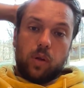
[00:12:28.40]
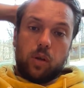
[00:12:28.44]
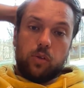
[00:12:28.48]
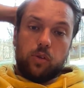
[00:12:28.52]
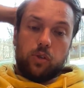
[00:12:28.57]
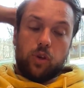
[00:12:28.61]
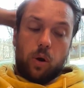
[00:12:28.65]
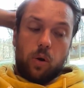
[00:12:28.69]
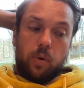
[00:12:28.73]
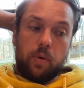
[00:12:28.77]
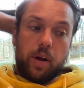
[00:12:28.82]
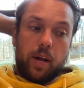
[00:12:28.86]

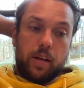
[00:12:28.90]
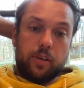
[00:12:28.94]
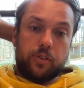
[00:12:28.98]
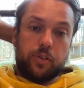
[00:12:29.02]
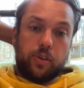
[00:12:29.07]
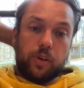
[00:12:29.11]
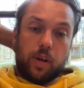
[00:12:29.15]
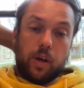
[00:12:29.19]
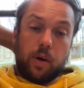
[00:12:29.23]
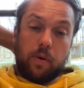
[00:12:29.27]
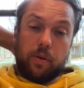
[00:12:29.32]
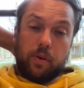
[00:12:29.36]
told us
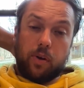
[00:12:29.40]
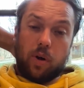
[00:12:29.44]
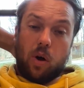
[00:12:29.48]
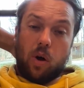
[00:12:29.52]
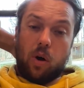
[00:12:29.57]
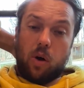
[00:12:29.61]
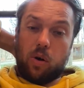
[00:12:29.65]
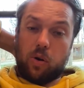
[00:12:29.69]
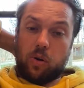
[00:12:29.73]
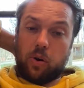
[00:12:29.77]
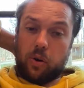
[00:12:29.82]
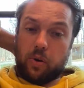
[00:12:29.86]
to go into
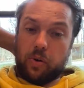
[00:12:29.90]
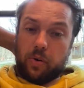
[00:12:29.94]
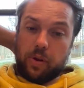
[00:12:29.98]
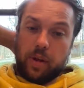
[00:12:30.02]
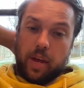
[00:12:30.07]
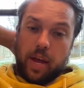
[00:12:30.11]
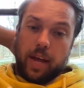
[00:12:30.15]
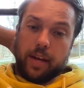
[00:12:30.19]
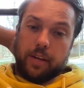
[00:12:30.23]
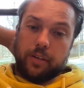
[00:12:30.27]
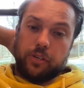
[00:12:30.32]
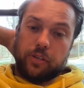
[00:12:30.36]
all
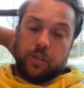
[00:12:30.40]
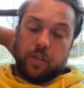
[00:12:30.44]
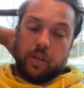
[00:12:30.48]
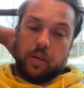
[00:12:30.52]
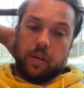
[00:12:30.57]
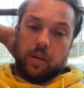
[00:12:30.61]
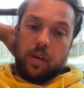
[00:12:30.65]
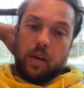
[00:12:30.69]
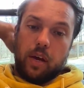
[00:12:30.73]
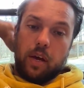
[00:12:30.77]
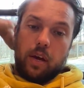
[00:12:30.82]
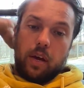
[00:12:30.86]

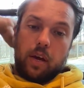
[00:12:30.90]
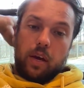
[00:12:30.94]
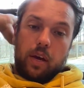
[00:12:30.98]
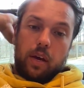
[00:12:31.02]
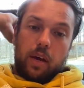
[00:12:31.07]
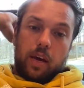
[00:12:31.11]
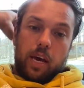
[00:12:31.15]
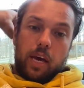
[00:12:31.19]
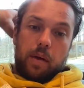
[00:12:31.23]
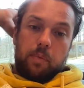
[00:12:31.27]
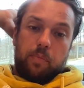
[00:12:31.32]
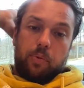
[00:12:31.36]
creation
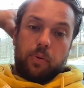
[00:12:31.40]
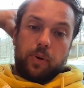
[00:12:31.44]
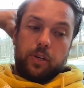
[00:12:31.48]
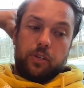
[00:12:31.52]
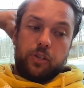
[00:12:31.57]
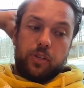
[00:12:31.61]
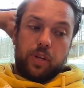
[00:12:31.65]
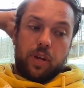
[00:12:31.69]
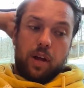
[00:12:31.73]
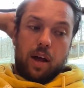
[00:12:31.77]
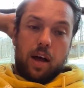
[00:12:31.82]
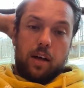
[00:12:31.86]
and
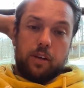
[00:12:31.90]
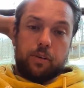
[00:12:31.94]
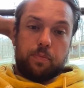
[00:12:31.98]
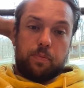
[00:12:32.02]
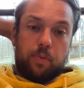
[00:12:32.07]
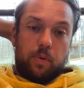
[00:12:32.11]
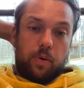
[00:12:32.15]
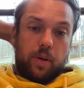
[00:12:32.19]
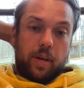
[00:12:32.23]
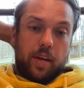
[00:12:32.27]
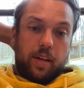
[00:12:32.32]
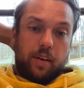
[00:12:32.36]
preach the
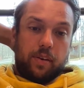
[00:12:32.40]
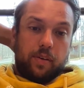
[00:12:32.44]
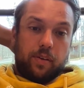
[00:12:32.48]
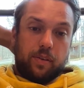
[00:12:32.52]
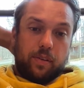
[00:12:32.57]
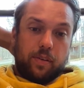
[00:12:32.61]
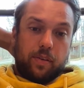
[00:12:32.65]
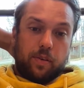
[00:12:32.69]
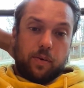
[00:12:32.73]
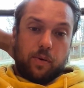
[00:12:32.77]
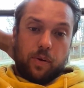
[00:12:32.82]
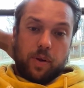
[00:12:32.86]
gospel
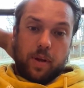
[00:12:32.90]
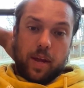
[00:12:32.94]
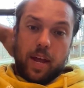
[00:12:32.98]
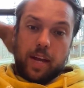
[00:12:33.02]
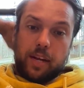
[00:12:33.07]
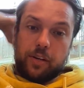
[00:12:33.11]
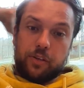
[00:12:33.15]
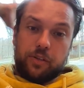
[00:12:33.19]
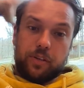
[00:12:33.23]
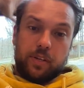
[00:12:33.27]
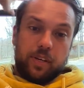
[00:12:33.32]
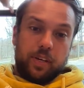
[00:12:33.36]
and
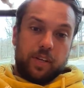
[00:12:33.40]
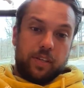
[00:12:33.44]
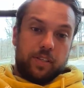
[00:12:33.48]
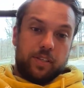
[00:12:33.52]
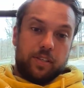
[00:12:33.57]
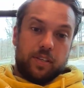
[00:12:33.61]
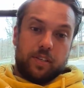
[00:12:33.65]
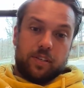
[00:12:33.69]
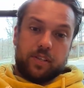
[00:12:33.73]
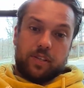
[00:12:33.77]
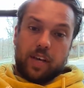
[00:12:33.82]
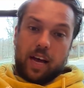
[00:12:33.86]
creation and
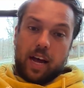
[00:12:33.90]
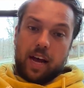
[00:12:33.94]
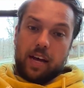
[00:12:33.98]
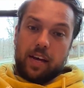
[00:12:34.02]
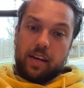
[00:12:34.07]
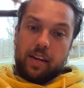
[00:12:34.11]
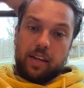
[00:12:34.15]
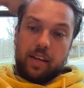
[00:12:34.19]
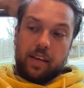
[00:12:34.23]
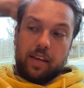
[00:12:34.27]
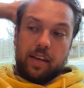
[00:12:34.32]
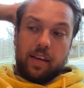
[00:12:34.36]

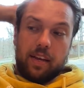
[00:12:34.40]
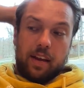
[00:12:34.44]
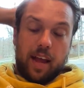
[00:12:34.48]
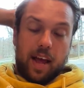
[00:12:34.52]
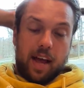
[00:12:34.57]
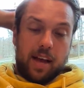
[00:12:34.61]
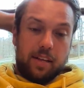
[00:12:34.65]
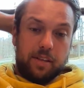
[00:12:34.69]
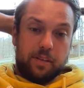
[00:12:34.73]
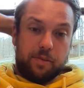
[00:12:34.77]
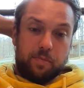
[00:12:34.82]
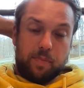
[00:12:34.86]
society it
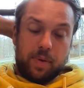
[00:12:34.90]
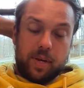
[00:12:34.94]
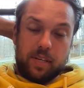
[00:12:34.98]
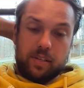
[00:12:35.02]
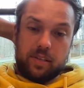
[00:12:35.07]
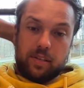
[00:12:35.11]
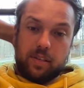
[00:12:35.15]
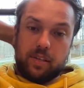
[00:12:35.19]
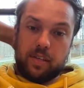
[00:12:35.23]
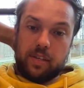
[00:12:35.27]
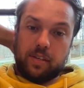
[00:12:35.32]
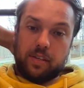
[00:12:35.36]
has
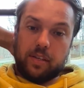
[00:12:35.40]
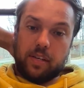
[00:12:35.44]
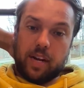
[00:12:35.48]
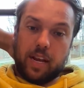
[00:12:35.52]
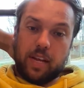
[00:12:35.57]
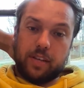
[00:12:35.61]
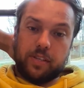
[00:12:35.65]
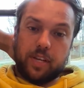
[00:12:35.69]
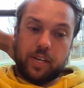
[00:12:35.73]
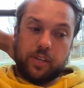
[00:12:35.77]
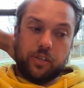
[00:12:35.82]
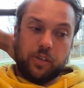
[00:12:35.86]
business and
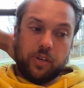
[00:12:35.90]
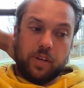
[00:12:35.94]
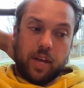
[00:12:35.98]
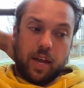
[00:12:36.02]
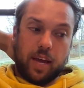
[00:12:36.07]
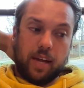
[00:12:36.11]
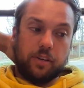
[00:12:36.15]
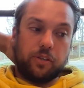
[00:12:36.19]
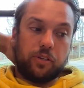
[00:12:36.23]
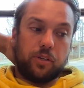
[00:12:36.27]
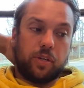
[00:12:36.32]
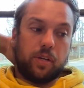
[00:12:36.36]
has
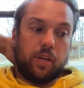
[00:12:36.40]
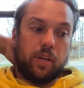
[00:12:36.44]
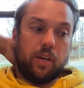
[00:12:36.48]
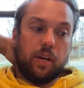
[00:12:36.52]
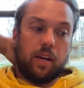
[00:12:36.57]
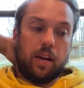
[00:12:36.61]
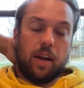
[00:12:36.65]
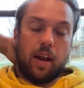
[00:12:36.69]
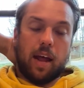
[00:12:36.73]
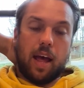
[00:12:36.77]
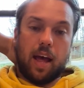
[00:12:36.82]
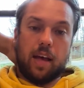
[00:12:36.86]
education and
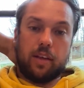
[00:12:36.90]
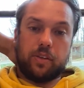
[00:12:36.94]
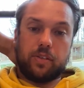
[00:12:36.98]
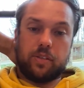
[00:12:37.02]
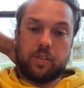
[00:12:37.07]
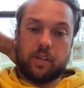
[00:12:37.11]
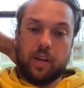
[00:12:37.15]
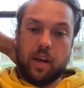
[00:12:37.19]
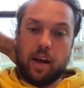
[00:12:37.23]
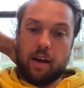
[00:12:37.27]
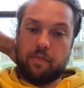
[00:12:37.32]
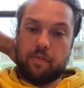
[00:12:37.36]
it has
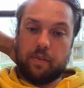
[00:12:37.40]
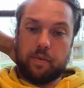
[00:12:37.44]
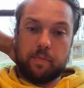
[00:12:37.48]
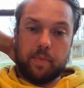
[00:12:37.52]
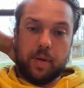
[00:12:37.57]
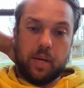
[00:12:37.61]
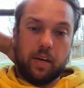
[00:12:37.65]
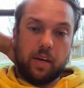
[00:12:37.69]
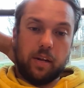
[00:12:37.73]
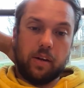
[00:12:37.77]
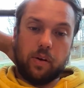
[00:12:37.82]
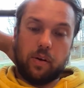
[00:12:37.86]

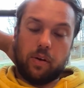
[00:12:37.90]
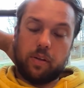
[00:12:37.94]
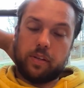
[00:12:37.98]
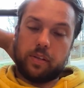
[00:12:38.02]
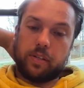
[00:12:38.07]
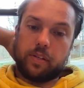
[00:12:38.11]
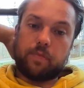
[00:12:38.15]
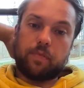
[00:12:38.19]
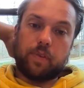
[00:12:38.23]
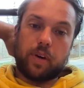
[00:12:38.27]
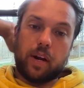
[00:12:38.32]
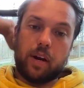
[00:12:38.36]
government and all
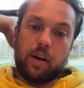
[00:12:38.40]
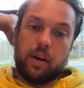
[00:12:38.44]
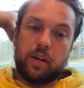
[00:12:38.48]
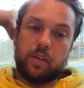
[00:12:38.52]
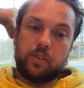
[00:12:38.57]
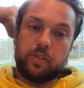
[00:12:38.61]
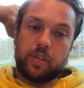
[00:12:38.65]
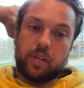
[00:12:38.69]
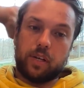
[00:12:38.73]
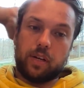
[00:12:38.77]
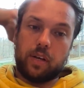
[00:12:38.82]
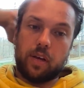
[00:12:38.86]
these different
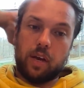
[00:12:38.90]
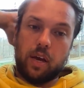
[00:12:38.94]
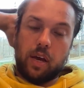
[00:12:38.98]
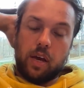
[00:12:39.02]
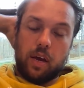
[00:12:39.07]
areas and